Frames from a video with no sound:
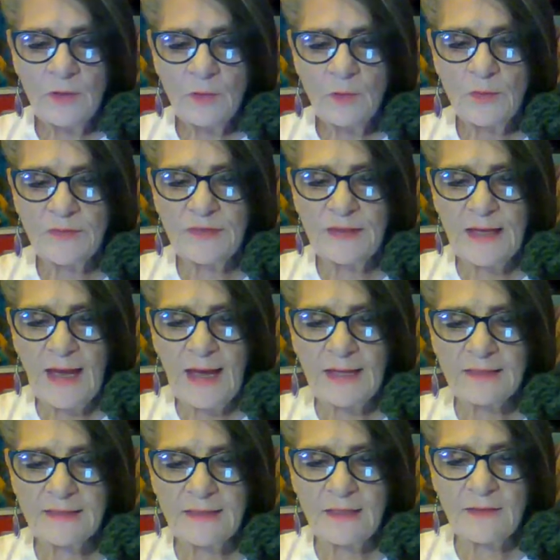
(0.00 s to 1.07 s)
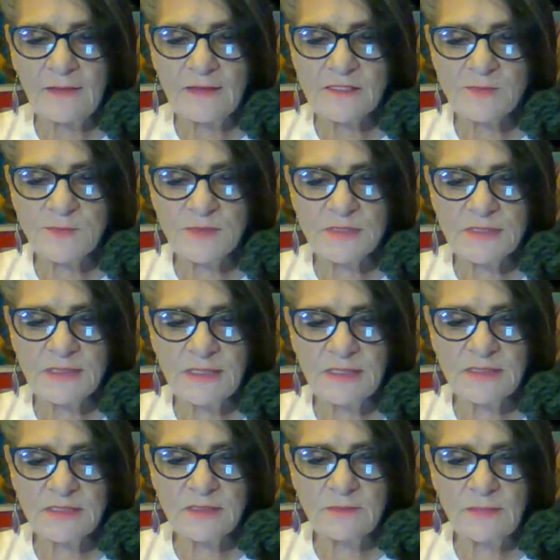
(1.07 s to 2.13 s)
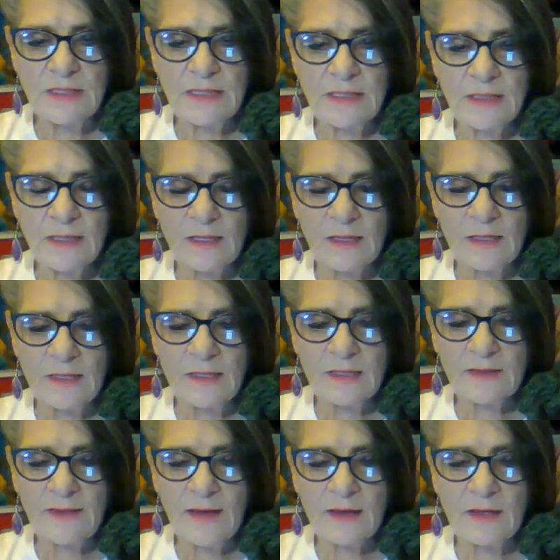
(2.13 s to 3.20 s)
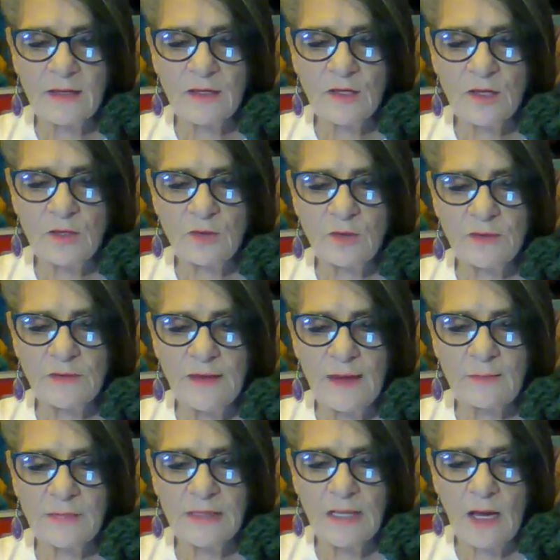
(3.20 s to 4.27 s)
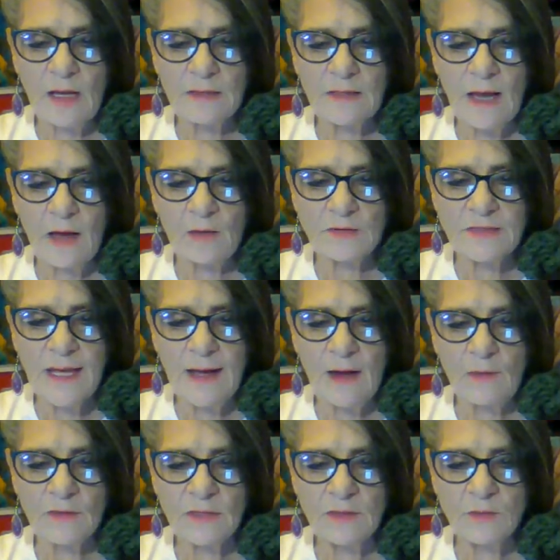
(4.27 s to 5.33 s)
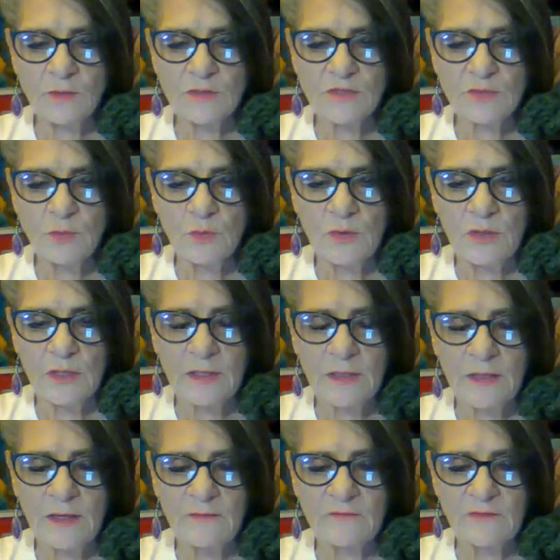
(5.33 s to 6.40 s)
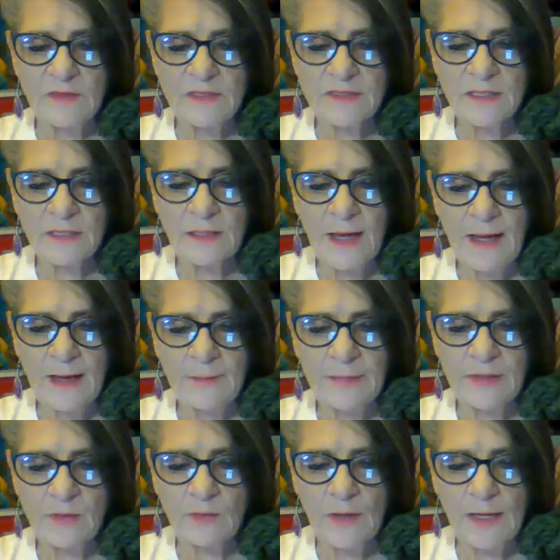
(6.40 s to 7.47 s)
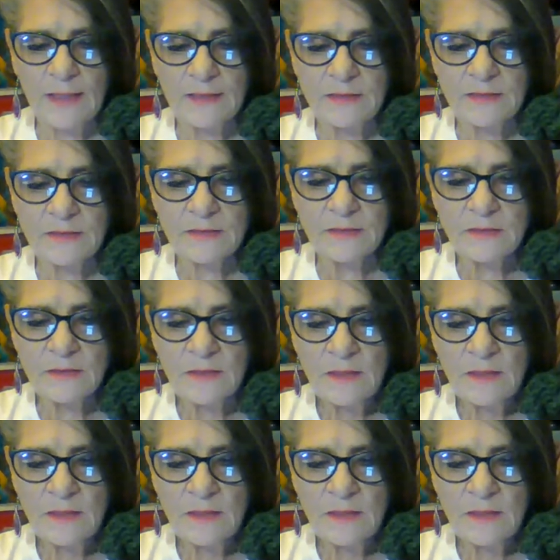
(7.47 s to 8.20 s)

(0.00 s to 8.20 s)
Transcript: with the idea thus presented to me, and at length I concluded that beyond all doubt he was one of this unhappy race.